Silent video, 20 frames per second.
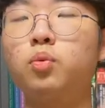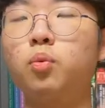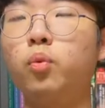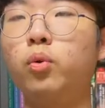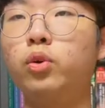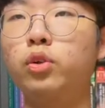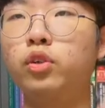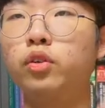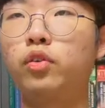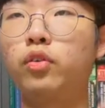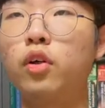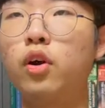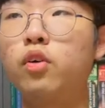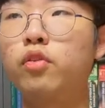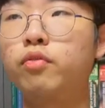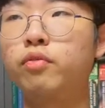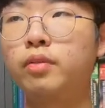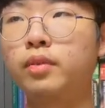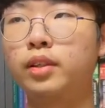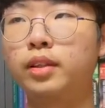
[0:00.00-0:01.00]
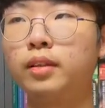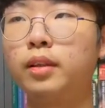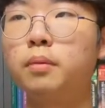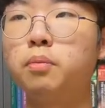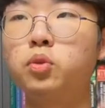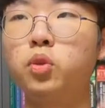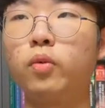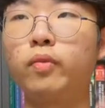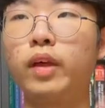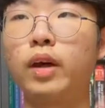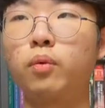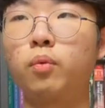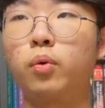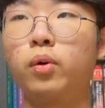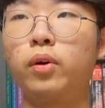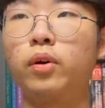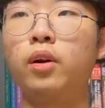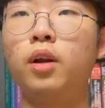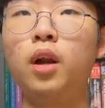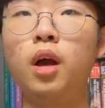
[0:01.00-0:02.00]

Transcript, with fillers: wore clothes from Calypso that were